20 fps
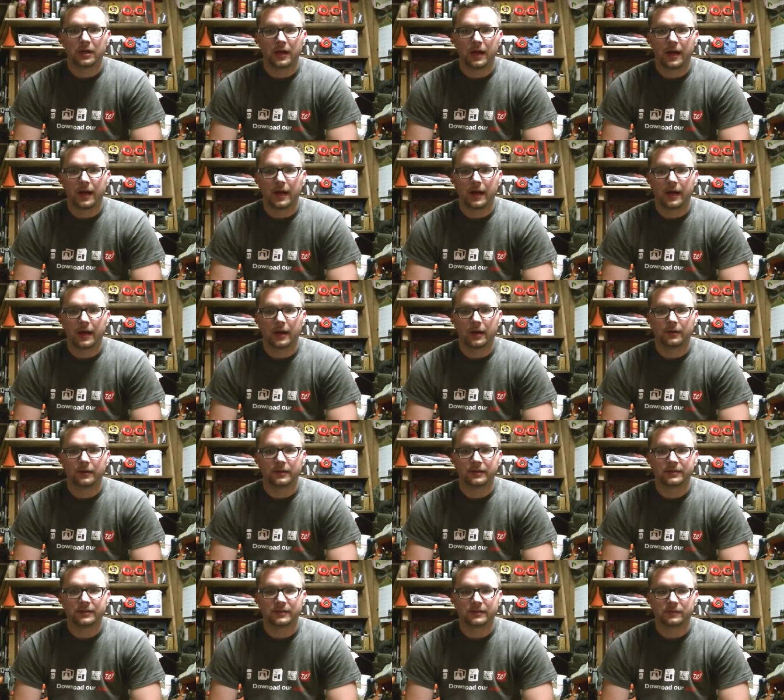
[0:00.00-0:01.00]
uh,
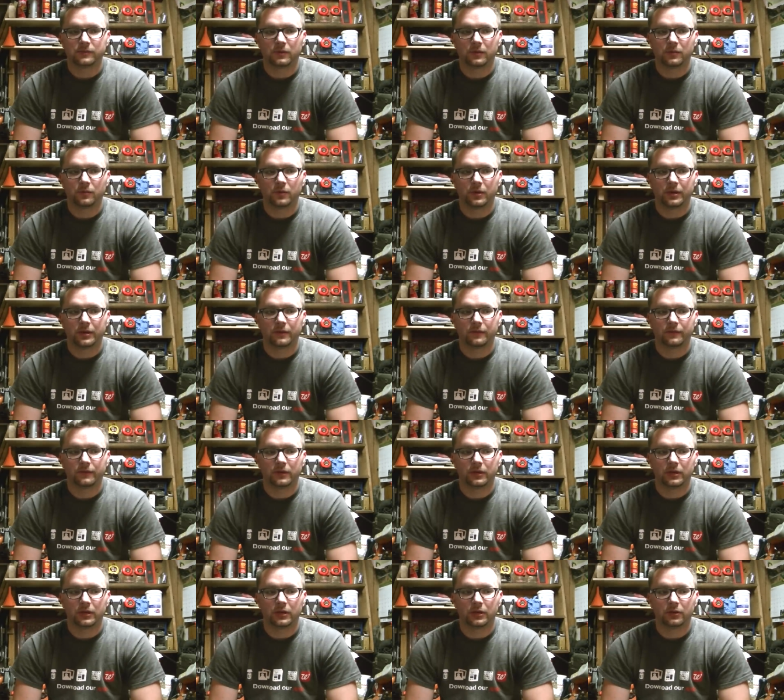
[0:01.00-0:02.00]
it's just one way of
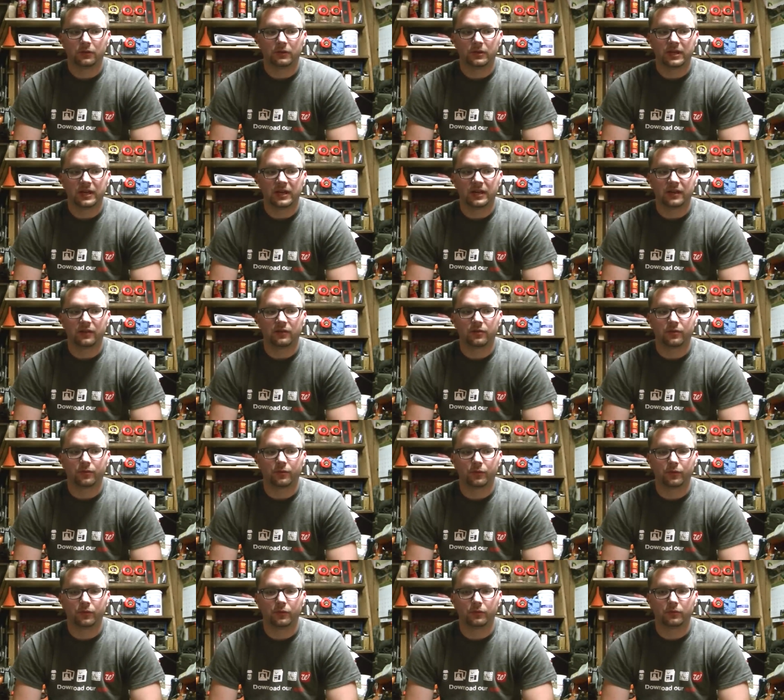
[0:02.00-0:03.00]
you know getting
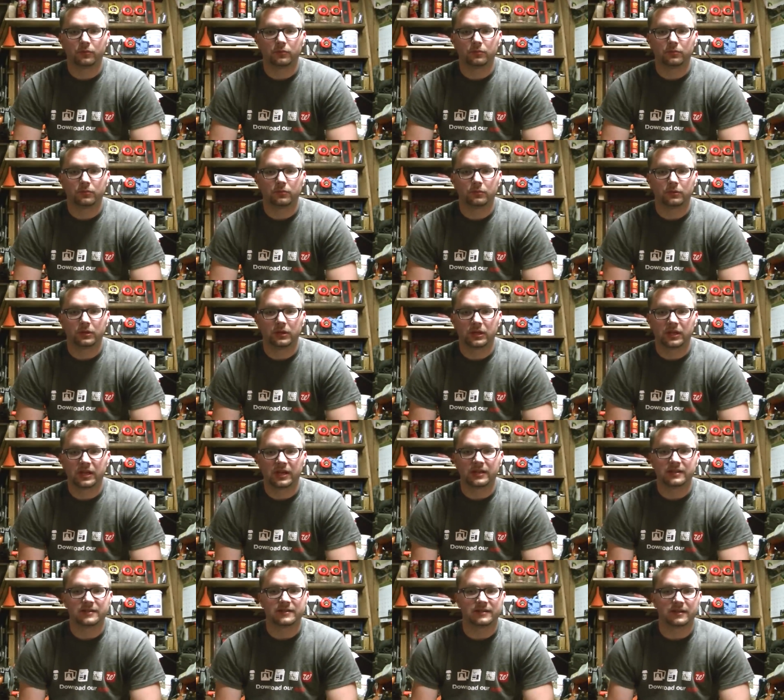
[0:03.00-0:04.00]
through
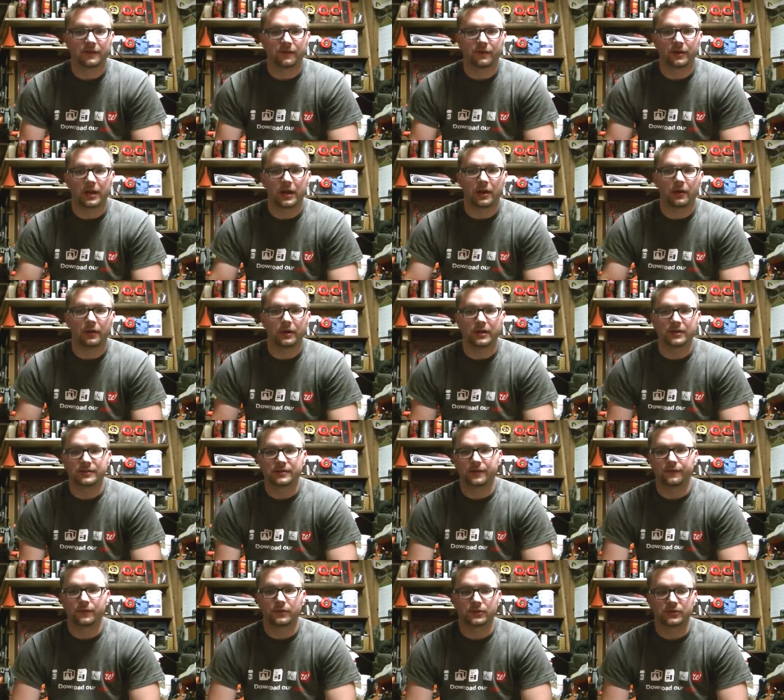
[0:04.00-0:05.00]
getting to different areas
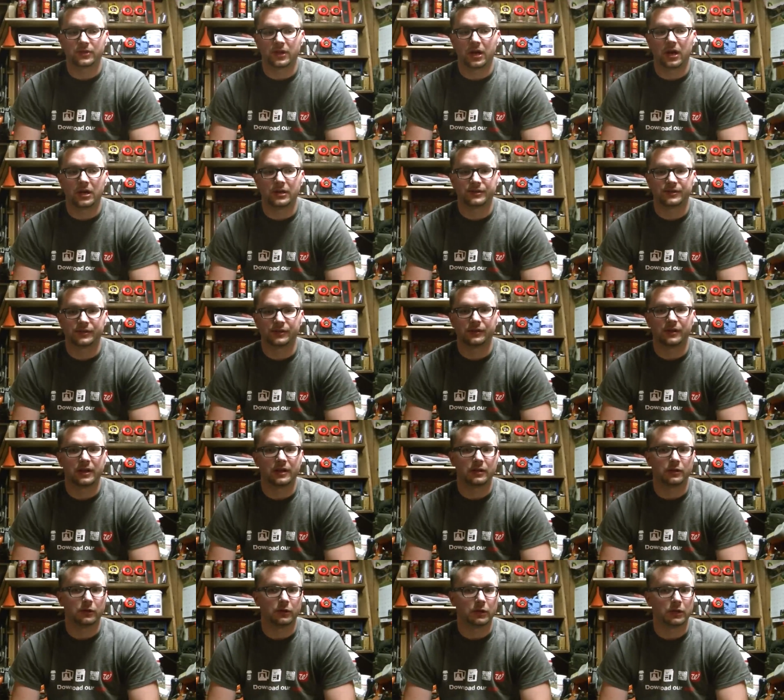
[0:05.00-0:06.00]
of your saw so that
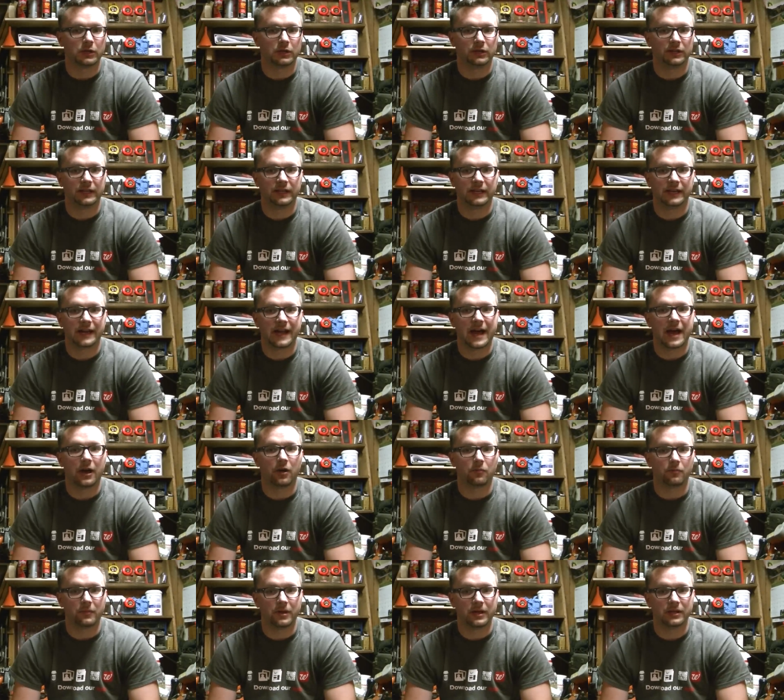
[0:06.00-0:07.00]
you can clean it
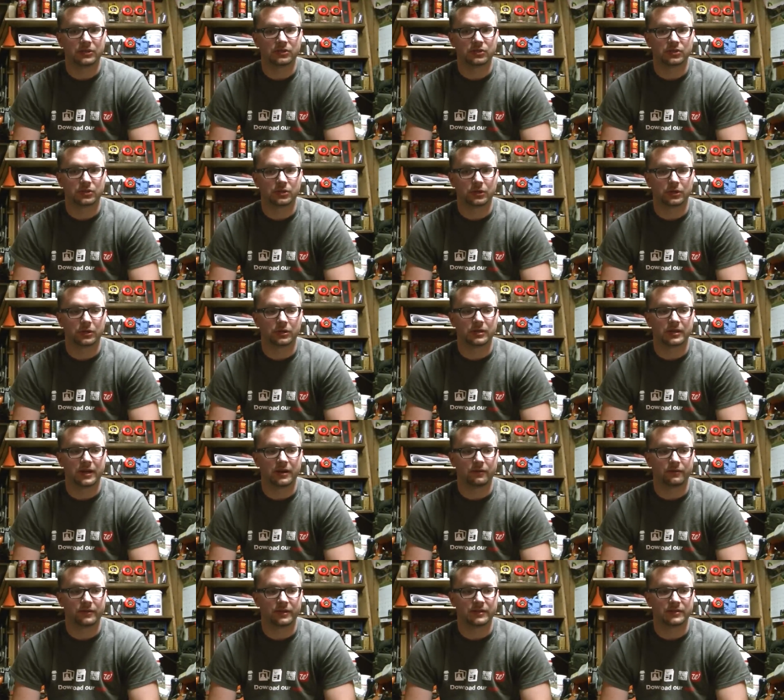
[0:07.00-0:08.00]
out, make sure
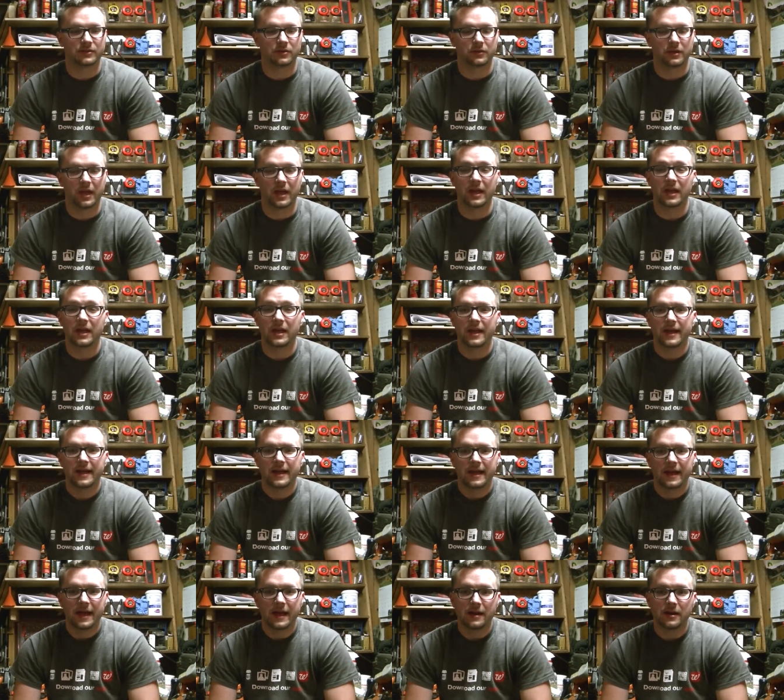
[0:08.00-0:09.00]
everything's okay,
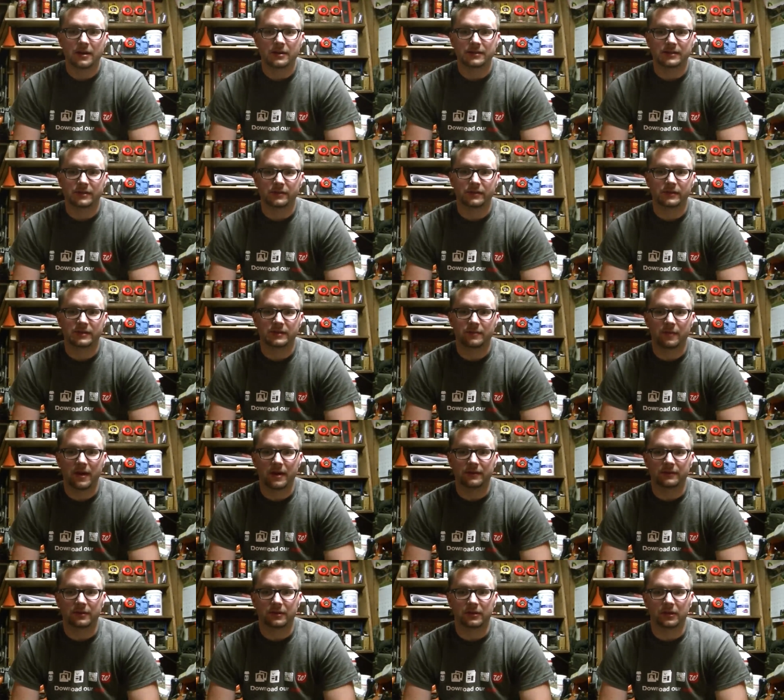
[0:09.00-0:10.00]
and also
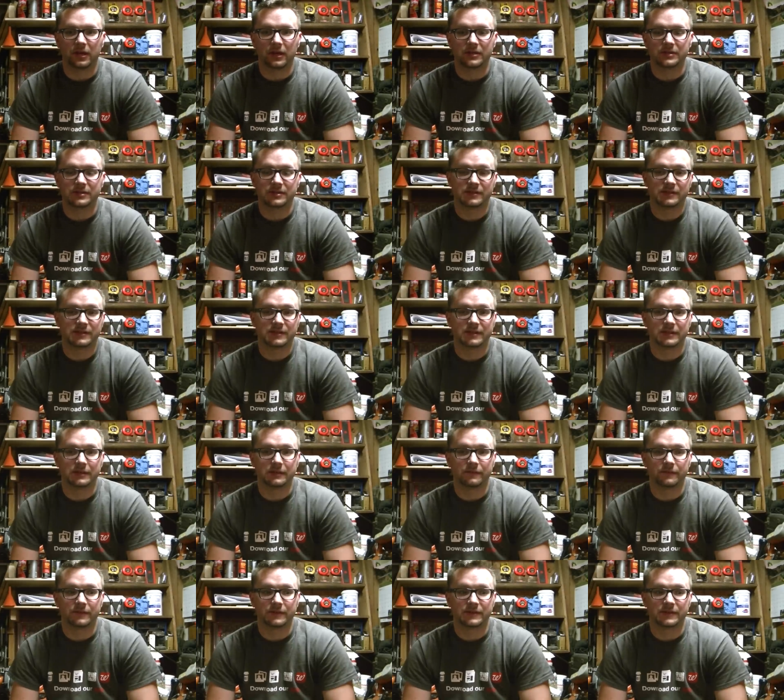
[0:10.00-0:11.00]
inspect the clutch and see
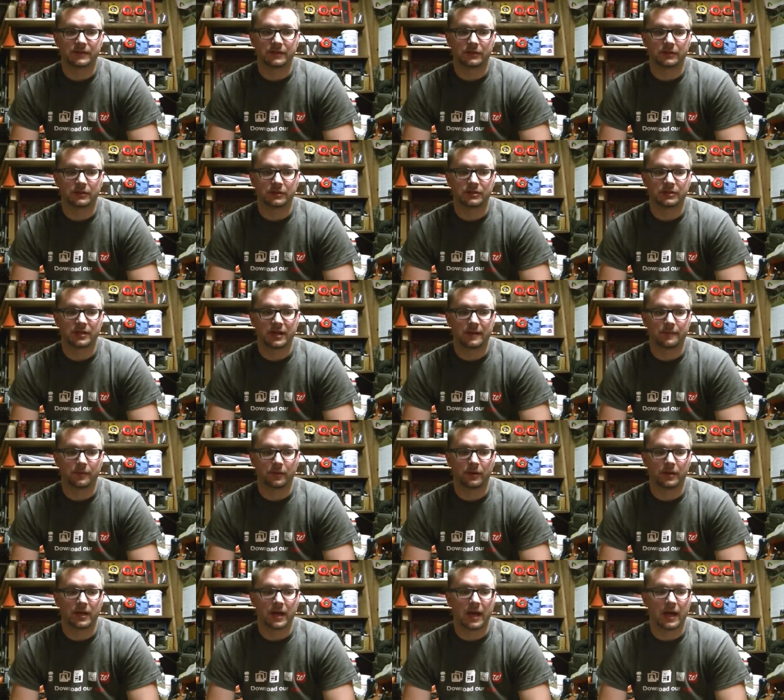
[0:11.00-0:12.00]
if it's in good shape
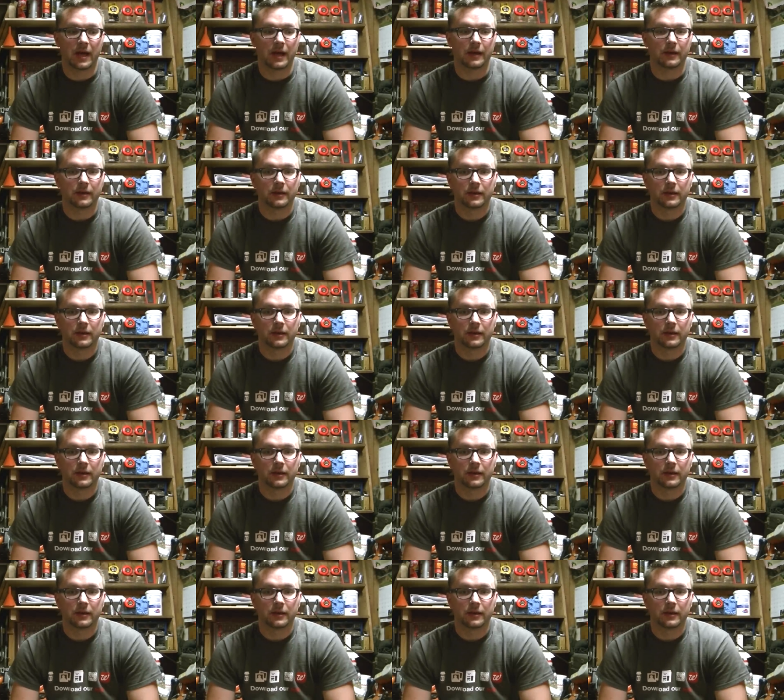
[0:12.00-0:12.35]
or not.